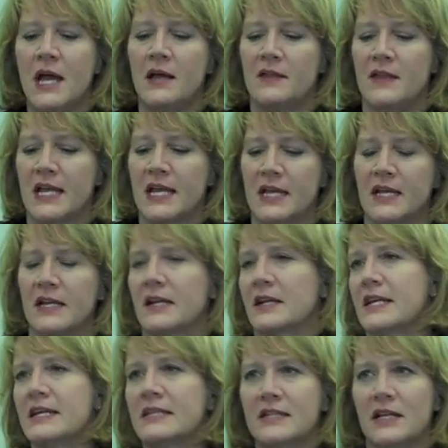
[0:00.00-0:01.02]
They can get an
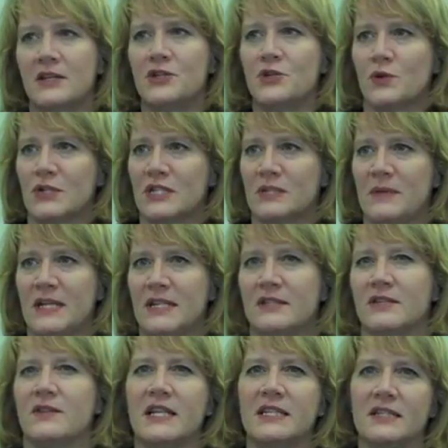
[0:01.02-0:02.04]
ESL endorsement,
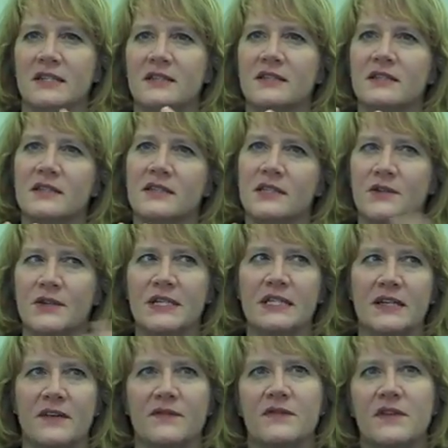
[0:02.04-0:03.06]
so that's a series
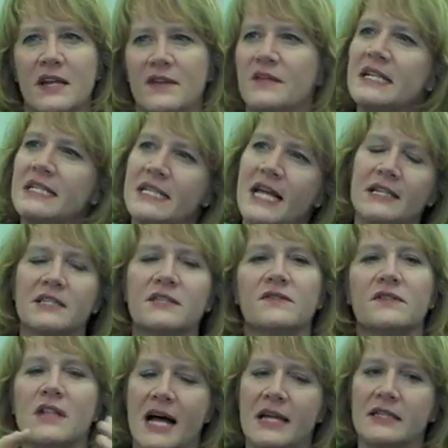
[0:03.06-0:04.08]
of kind of intensive
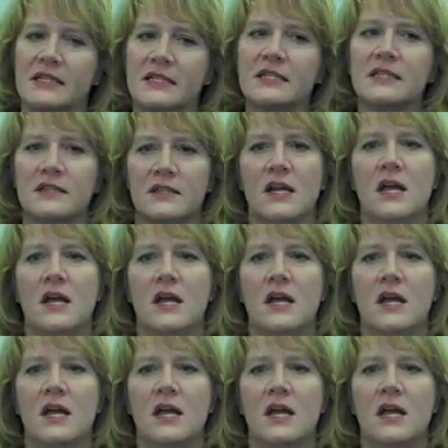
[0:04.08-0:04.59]
classes,